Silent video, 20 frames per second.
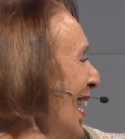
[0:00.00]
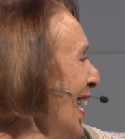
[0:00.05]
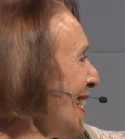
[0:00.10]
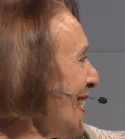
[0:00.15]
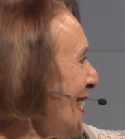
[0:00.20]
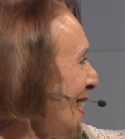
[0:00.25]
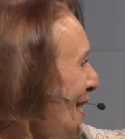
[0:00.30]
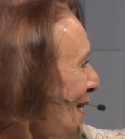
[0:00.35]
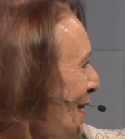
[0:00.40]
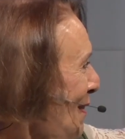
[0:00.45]

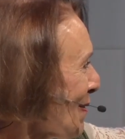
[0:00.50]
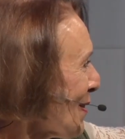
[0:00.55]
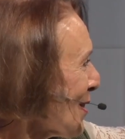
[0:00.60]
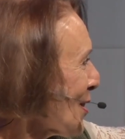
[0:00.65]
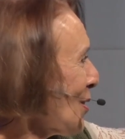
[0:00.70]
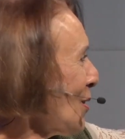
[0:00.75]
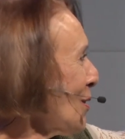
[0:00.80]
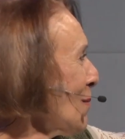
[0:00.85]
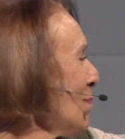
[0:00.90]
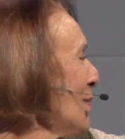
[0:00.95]
idea of
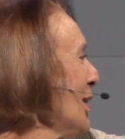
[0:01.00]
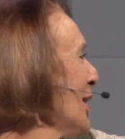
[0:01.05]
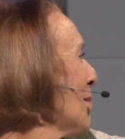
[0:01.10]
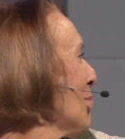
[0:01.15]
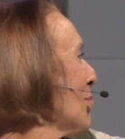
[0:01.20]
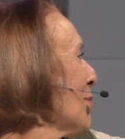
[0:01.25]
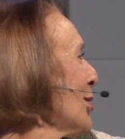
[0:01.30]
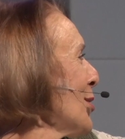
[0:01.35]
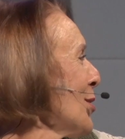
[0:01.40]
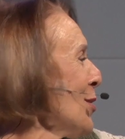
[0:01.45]
salt being a
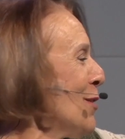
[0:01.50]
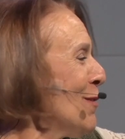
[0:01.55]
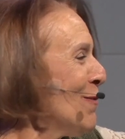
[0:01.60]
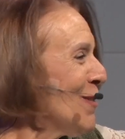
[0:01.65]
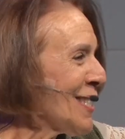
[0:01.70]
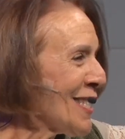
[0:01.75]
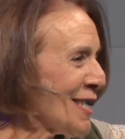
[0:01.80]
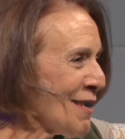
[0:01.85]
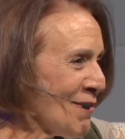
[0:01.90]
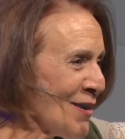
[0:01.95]

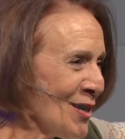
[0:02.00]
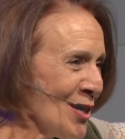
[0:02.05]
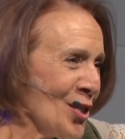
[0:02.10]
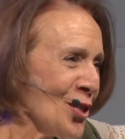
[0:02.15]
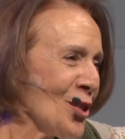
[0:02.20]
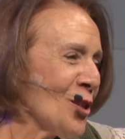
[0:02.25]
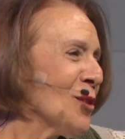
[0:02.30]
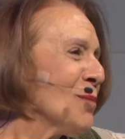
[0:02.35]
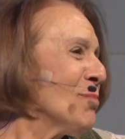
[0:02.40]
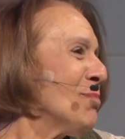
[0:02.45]
preservative and
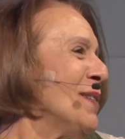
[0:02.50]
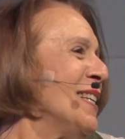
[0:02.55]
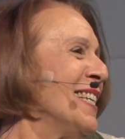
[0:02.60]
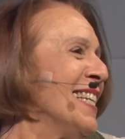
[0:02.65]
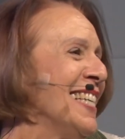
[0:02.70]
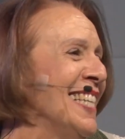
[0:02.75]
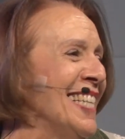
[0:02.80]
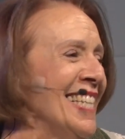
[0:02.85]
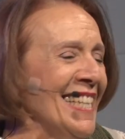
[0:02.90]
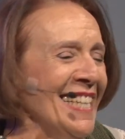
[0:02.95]
salt being
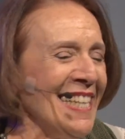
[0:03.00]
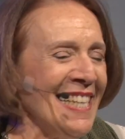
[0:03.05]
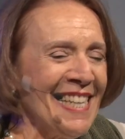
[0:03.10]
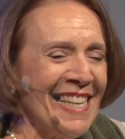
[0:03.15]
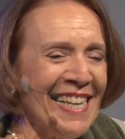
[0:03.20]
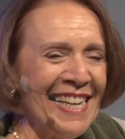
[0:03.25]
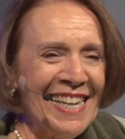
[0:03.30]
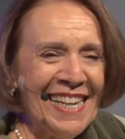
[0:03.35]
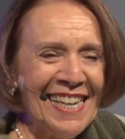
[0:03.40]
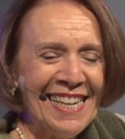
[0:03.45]
a healer
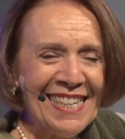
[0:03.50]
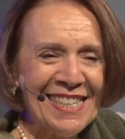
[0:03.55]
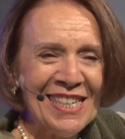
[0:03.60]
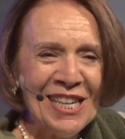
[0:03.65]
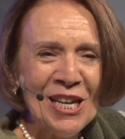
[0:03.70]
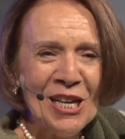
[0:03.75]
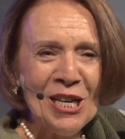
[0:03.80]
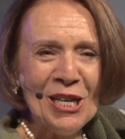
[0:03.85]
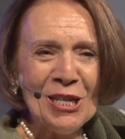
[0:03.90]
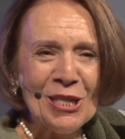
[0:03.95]
and
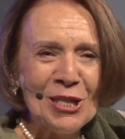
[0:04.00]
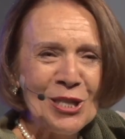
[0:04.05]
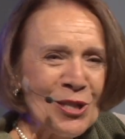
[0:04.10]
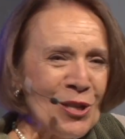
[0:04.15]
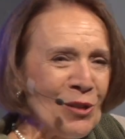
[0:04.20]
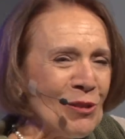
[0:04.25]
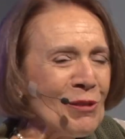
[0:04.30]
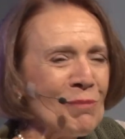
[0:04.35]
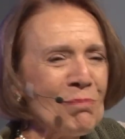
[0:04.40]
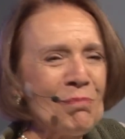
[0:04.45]

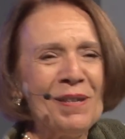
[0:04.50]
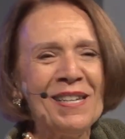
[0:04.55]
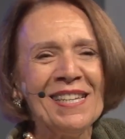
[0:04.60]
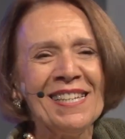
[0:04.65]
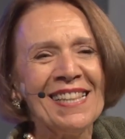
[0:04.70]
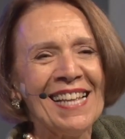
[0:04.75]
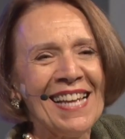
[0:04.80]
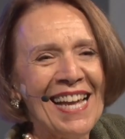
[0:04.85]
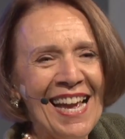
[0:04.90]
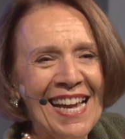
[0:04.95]
salt being
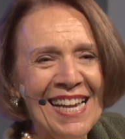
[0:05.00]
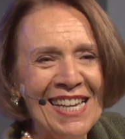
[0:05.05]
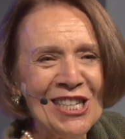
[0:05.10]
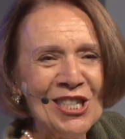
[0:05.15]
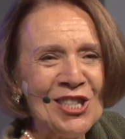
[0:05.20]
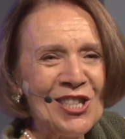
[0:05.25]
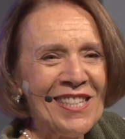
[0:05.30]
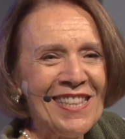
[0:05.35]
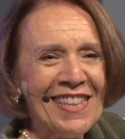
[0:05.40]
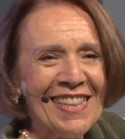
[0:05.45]
the
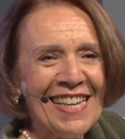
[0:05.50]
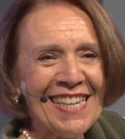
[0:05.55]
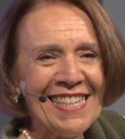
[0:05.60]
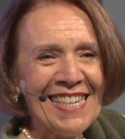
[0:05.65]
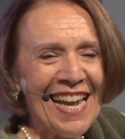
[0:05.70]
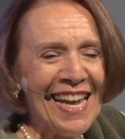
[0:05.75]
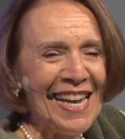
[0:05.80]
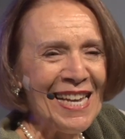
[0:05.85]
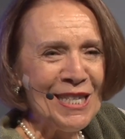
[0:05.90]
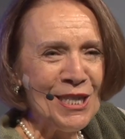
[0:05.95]
agent that
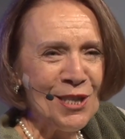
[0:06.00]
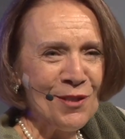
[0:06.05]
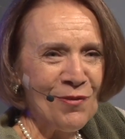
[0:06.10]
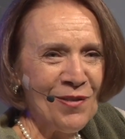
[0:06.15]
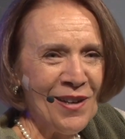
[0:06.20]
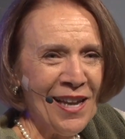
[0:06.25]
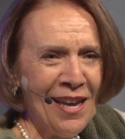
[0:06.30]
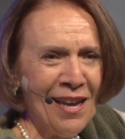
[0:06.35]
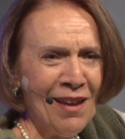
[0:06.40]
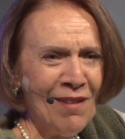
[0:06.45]
adds
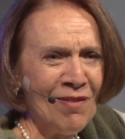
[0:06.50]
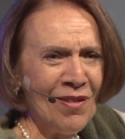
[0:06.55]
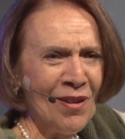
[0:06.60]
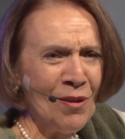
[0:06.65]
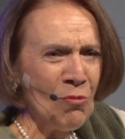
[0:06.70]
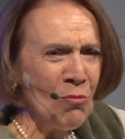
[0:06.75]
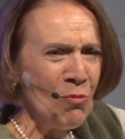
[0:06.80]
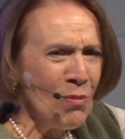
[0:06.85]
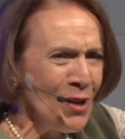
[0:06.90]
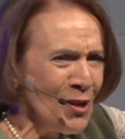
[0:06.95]
flavor.
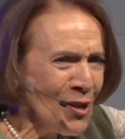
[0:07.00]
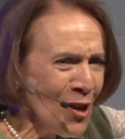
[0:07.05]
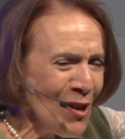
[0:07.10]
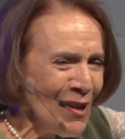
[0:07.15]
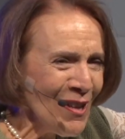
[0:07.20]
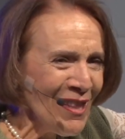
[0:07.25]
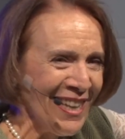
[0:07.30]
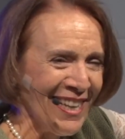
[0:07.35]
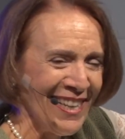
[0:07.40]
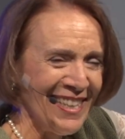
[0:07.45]
We
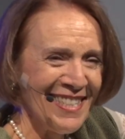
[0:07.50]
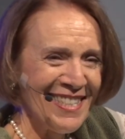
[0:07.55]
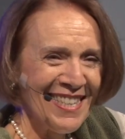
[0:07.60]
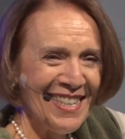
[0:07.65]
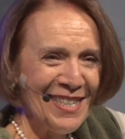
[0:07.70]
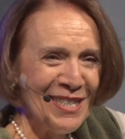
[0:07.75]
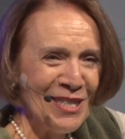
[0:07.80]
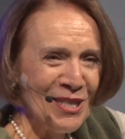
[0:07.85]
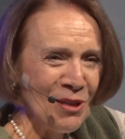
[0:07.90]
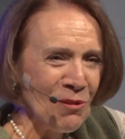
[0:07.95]
know that,
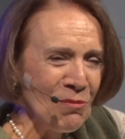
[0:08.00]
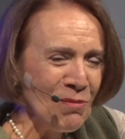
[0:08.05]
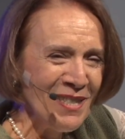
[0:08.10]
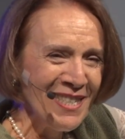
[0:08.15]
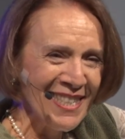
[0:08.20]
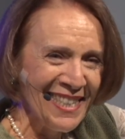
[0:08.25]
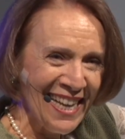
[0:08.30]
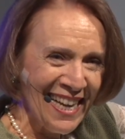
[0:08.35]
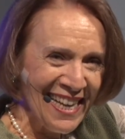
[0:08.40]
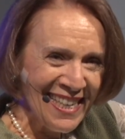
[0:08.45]
and so we
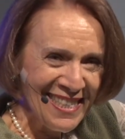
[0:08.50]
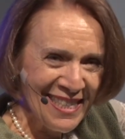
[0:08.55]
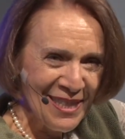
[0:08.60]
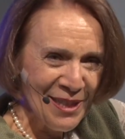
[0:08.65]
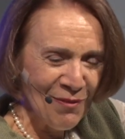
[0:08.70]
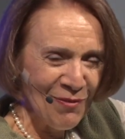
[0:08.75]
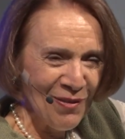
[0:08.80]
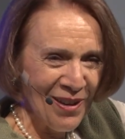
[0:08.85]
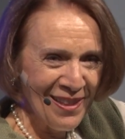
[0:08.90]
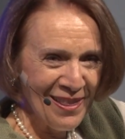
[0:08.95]
delight in
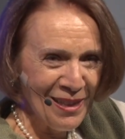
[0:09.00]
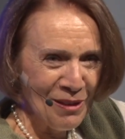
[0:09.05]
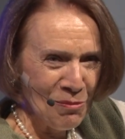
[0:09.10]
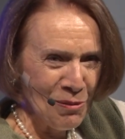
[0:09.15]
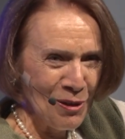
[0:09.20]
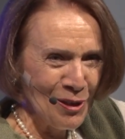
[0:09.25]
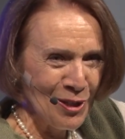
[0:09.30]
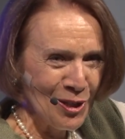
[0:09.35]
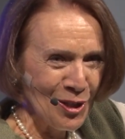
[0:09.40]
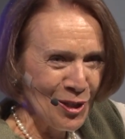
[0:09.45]
the fact that we
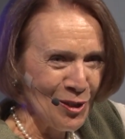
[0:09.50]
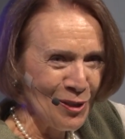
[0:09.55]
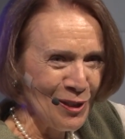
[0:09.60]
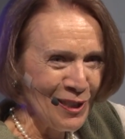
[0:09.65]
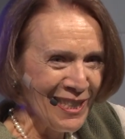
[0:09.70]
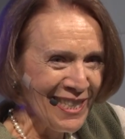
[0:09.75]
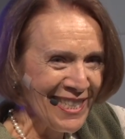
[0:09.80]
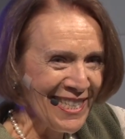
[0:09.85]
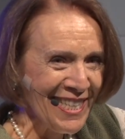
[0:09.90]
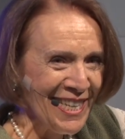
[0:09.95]
are
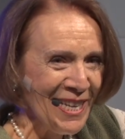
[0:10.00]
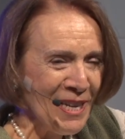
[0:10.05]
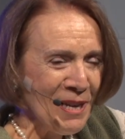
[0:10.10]
salt.